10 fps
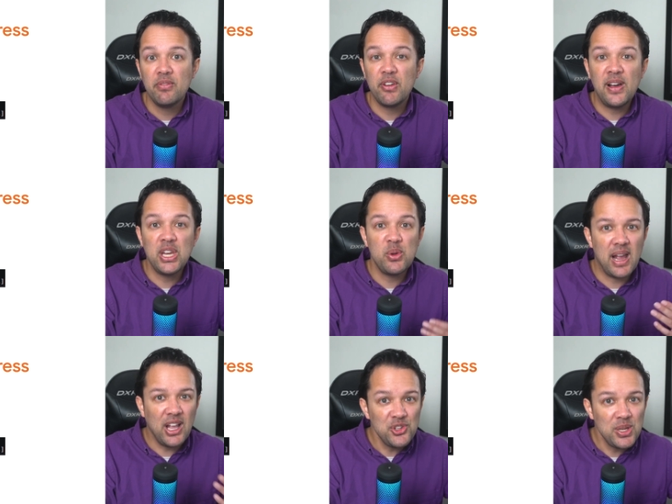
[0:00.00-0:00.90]
The value
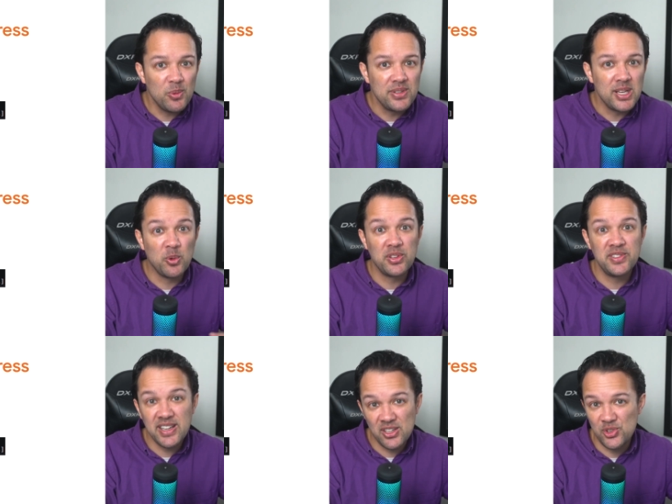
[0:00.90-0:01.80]
actually wanted was
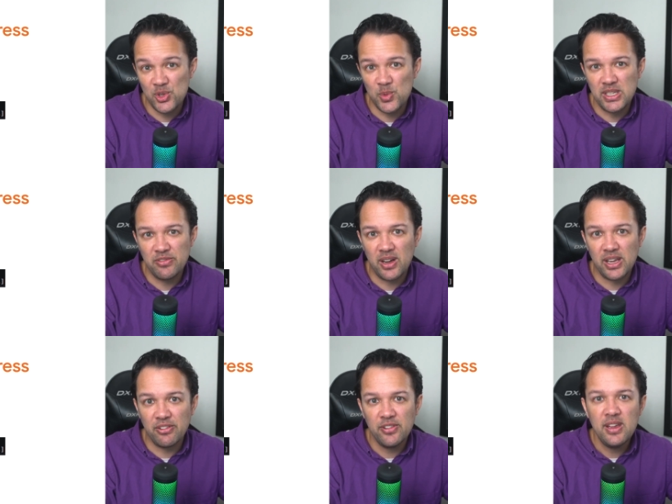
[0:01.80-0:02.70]
six hundred
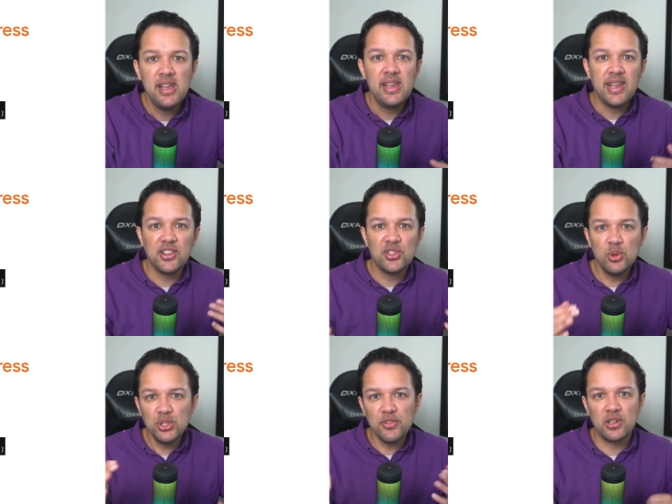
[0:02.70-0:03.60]
twenty-five. It's
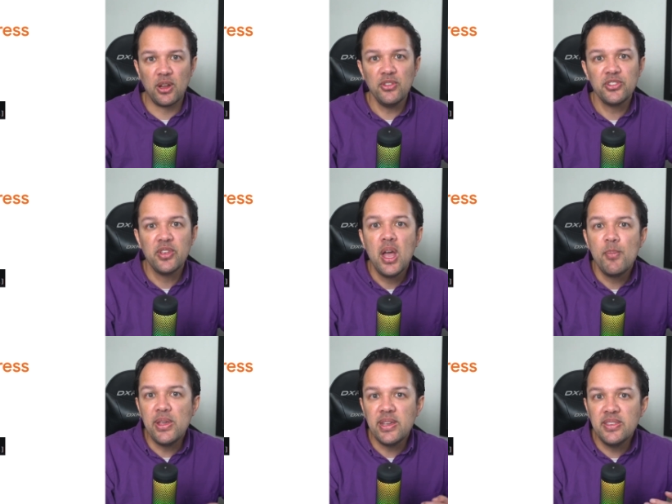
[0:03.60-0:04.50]
sort of close,
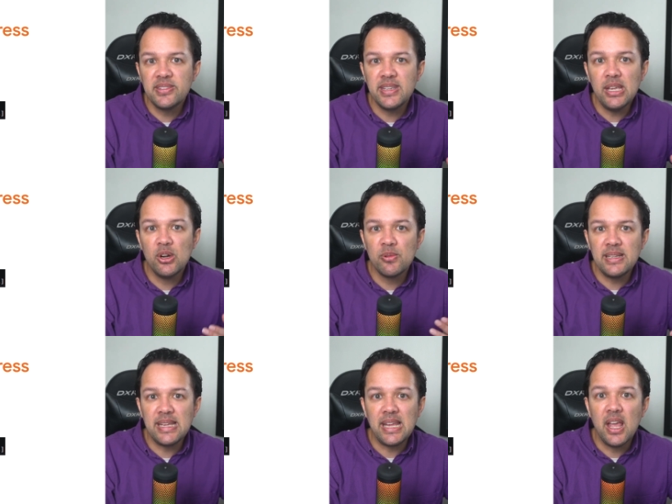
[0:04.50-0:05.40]
but you can see
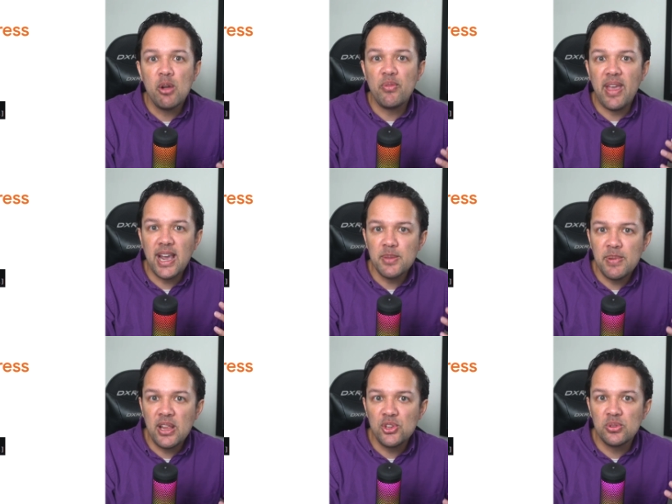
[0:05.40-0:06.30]
already with
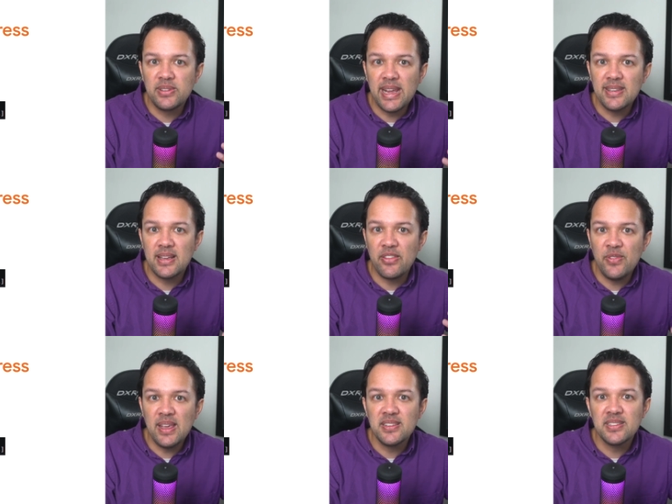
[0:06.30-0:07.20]
exponential data like
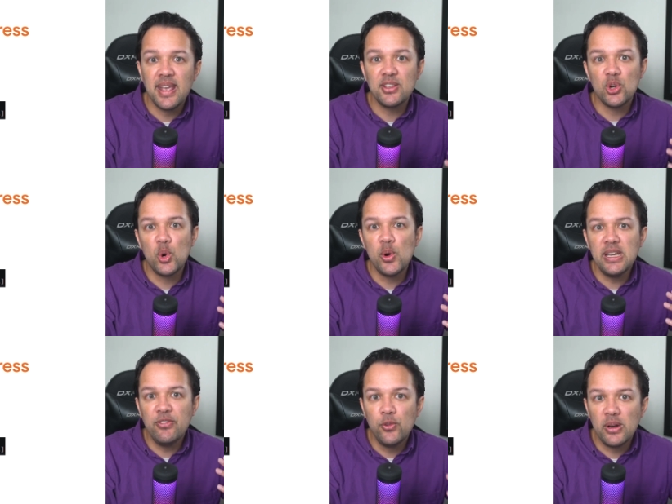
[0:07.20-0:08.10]
this, it's
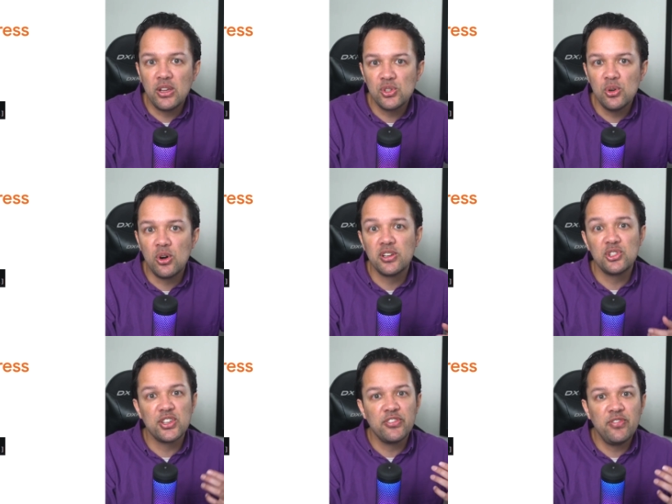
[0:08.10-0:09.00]
already falling short,
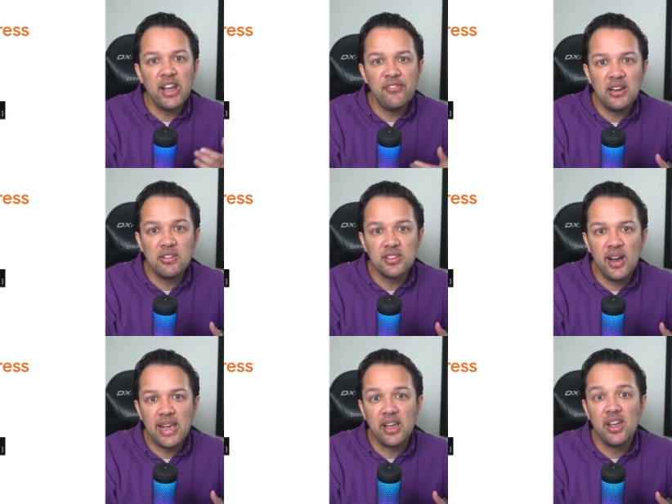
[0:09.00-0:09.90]
just five values
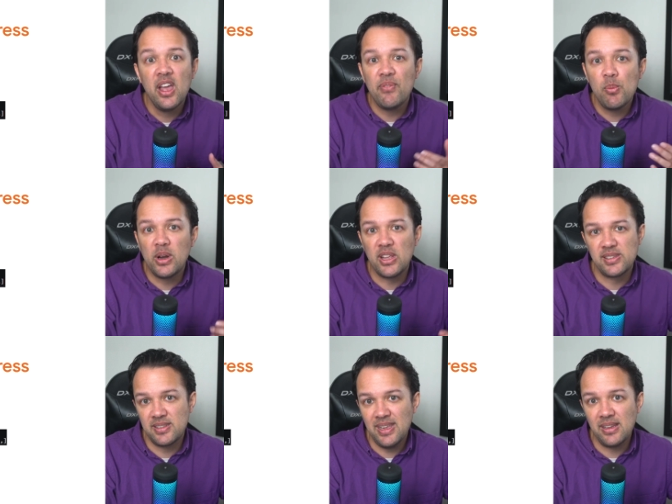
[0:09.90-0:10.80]
higher than what it's
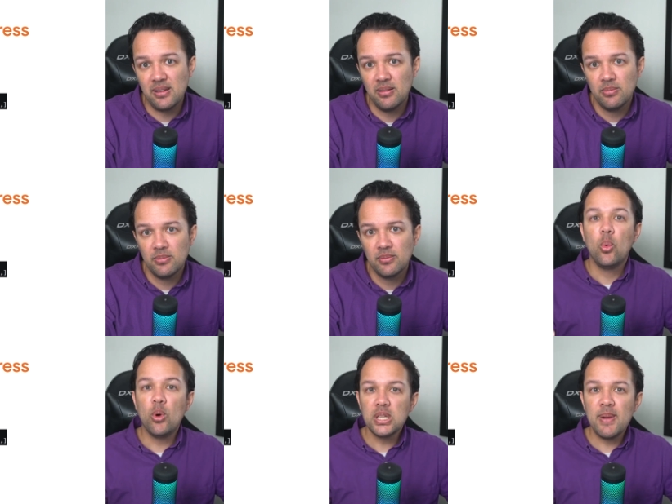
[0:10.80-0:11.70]
seen.
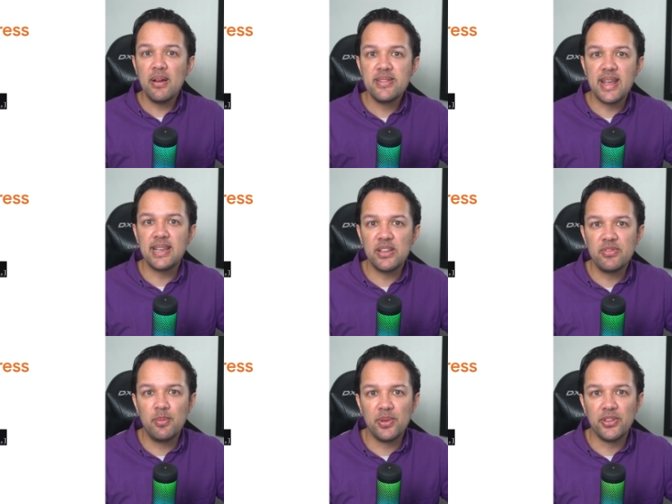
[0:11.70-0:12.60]
What about negative
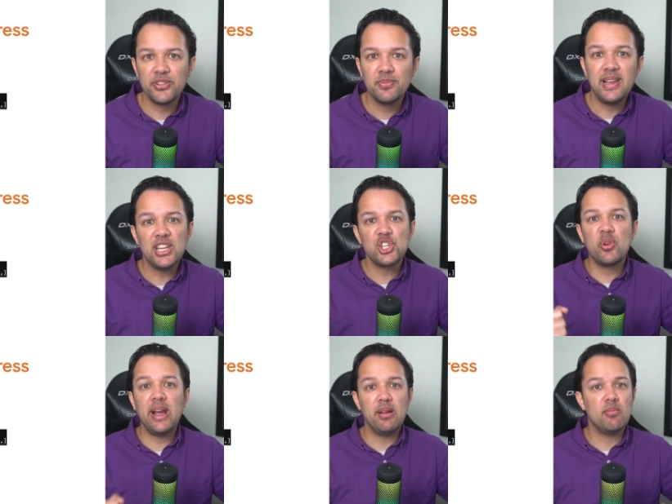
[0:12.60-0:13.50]
numbers? Let's
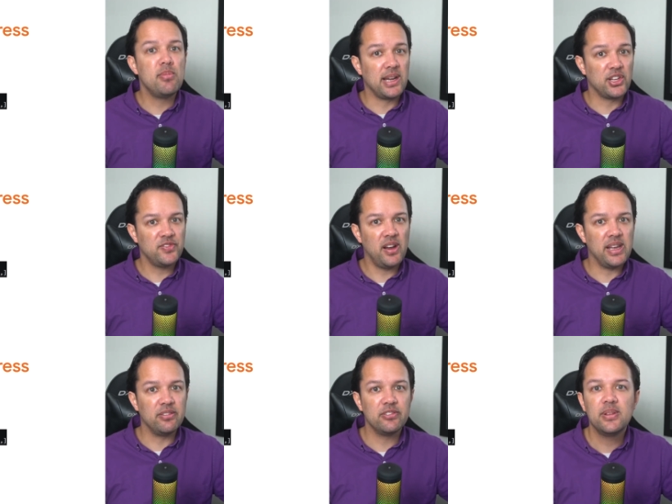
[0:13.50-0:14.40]
try minus five.